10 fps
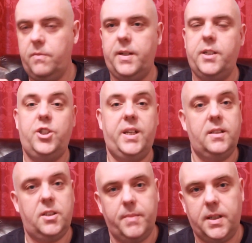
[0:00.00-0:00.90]
very
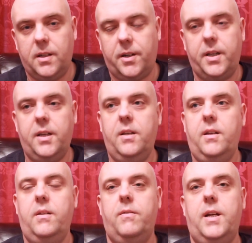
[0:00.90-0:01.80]
gentleman-like,
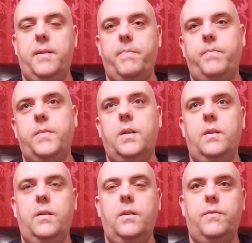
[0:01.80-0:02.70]

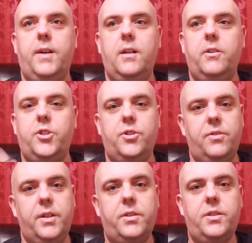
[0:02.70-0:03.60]
very
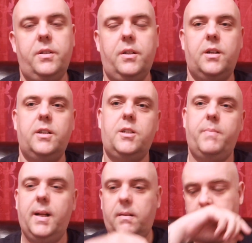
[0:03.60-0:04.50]
luxurious kind of
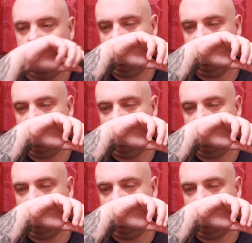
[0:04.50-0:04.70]
smell.